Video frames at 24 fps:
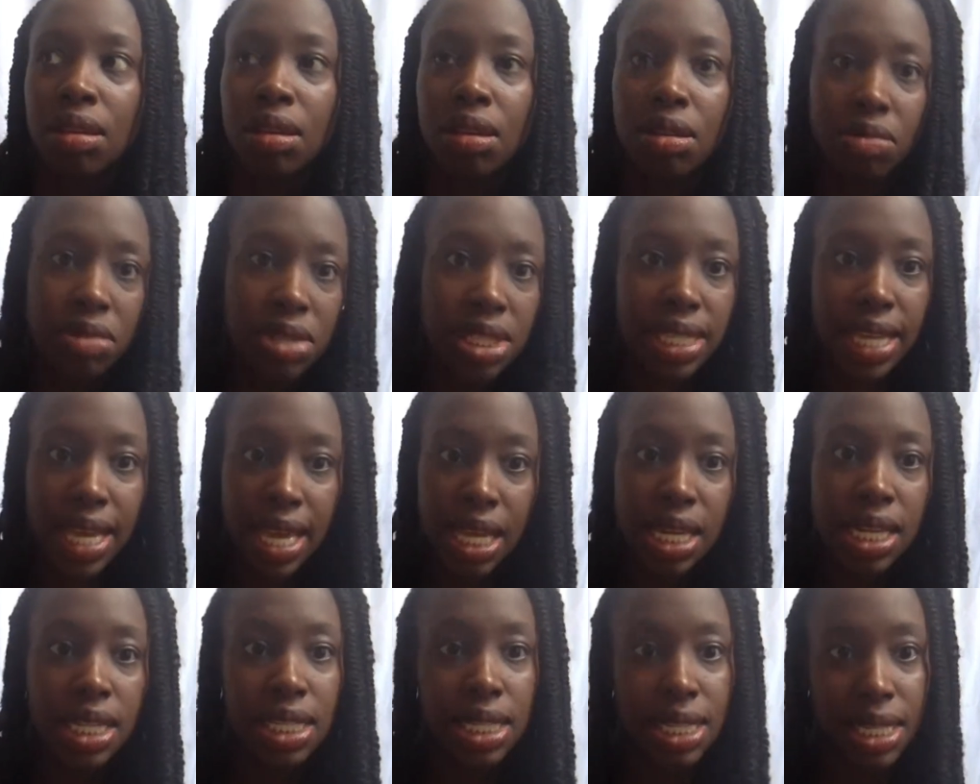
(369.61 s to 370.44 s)
what's
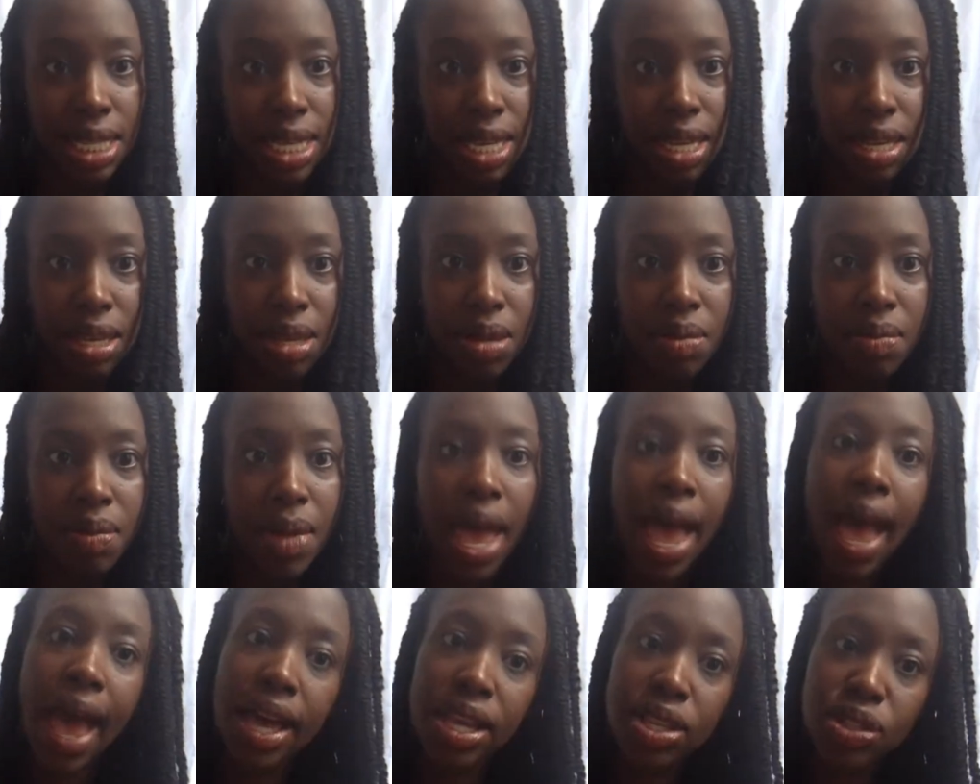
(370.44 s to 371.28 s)
handed to him
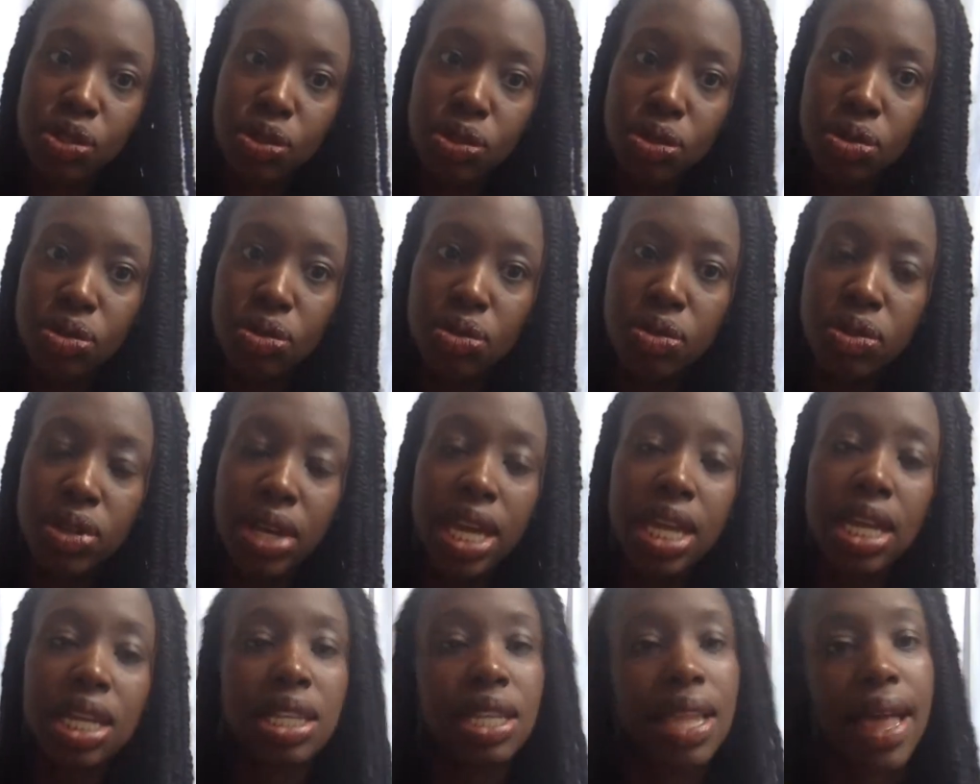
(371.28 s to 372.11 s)
as truth
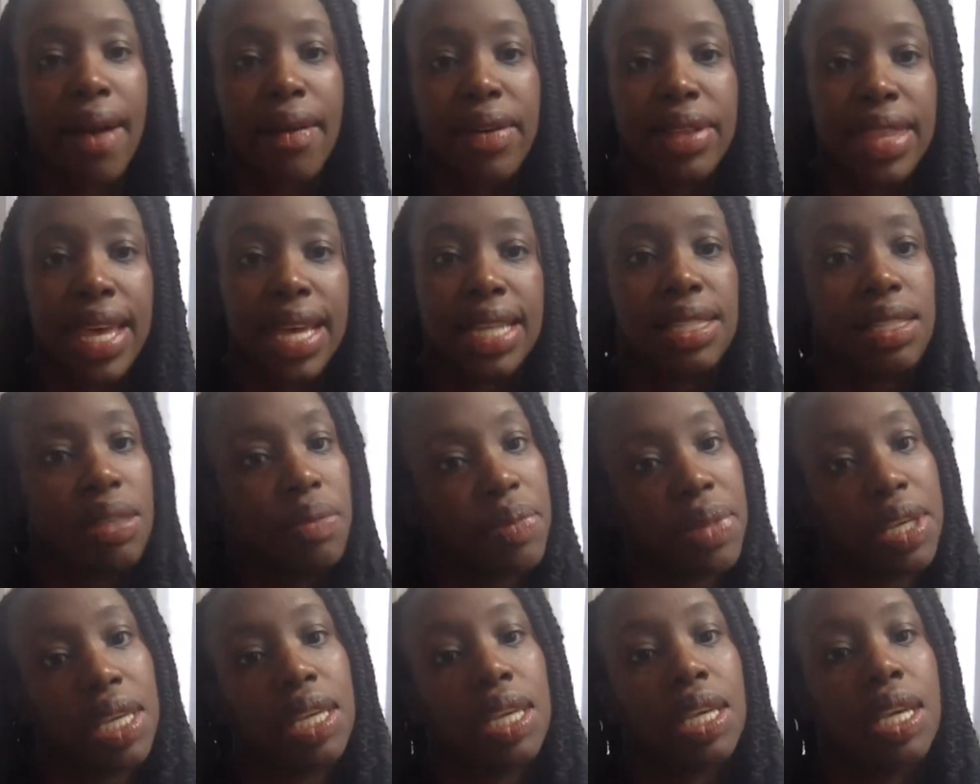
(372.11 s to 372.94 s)
and allowing that to
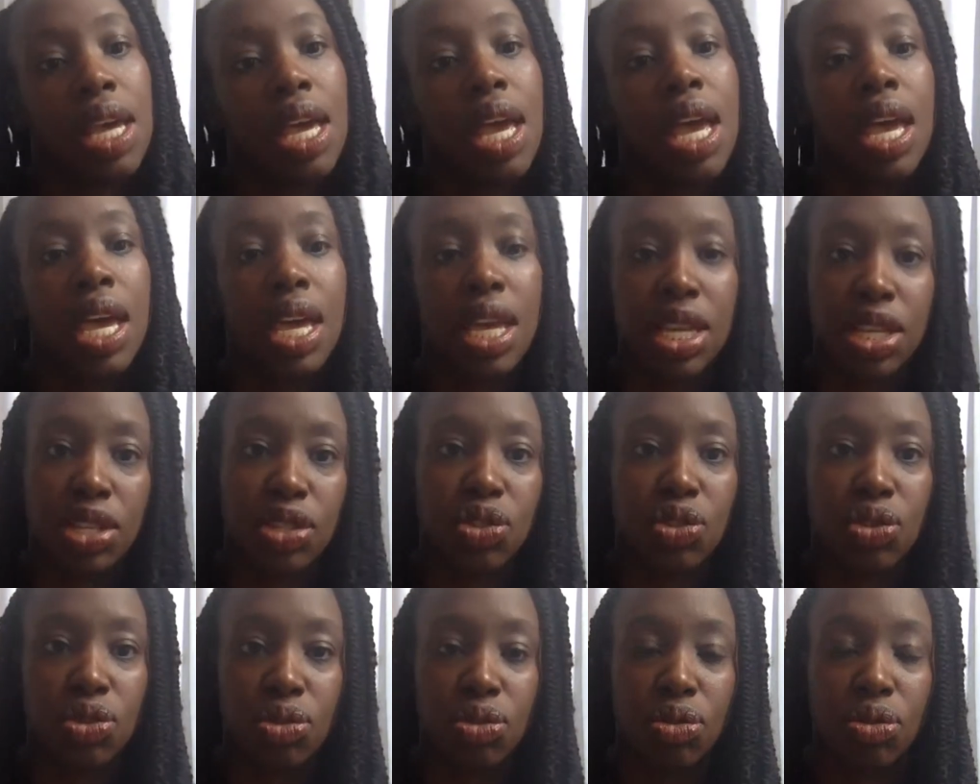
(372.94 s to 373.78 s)
be his
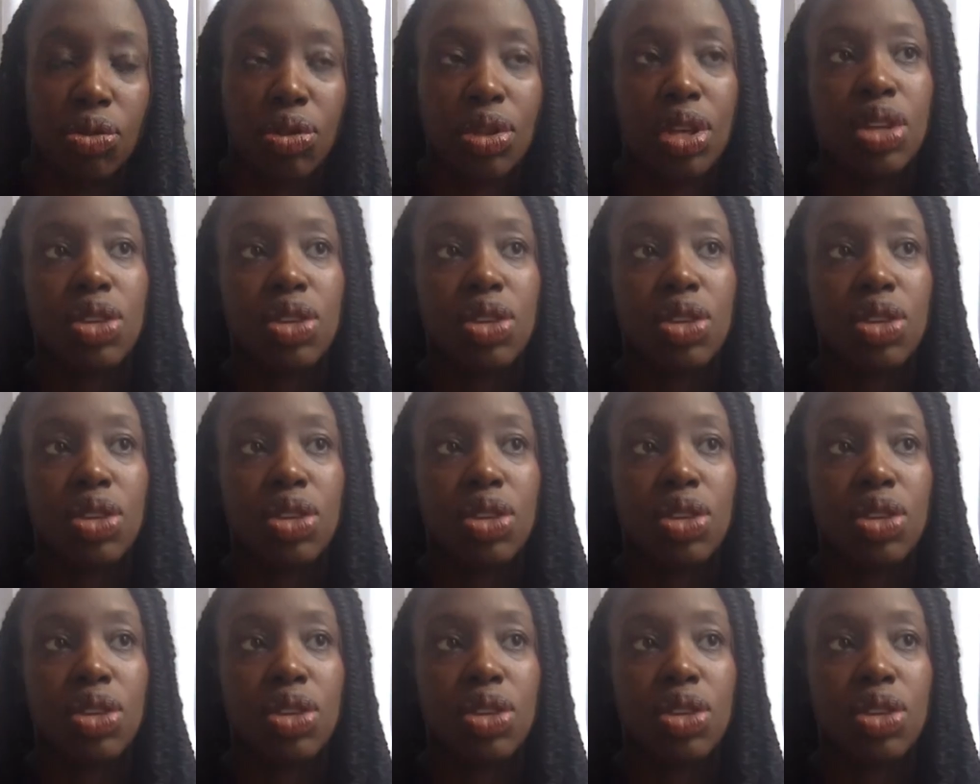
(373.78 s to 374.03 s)
truth.